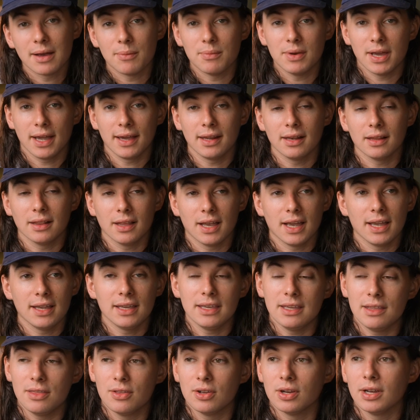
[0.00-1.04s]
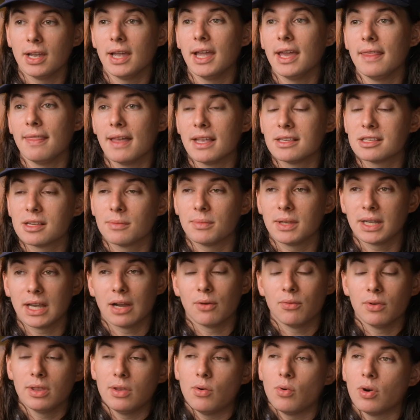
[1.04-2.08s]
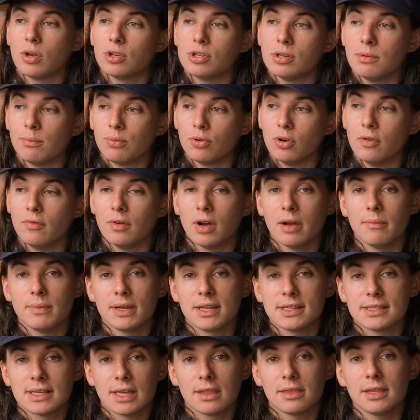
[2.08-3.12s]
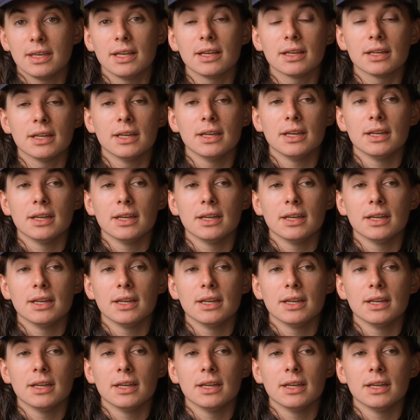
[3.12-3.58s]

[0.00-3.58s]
I'm not going to lie either. And that's something I really want to improve on because I think